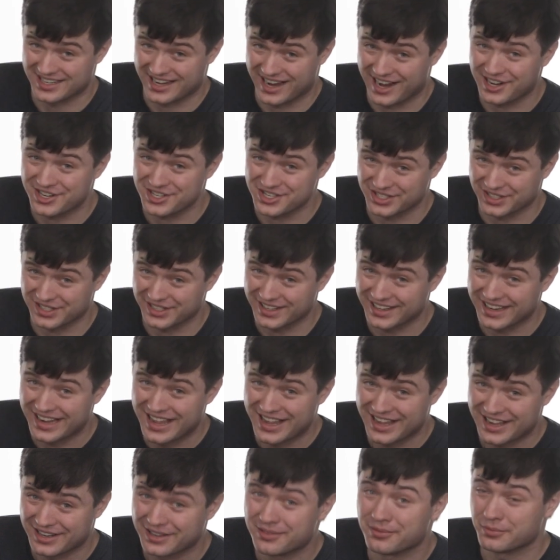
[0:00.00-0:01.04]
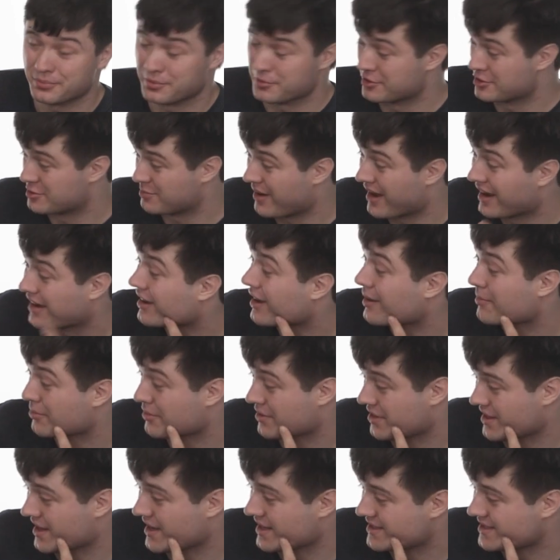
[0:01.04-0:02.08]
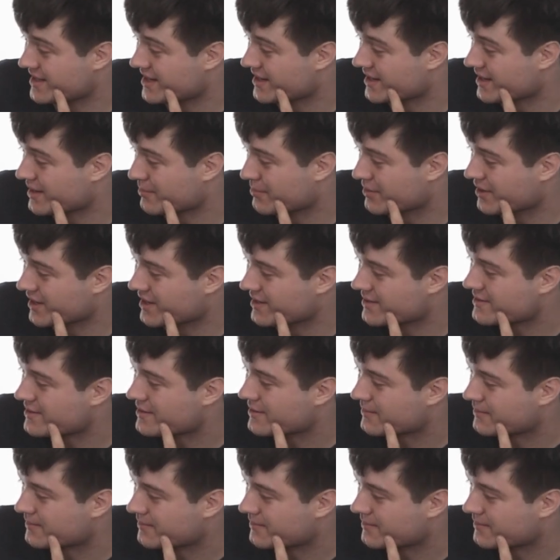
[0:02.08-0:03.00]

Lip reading: and actually boots back up with that setting in place.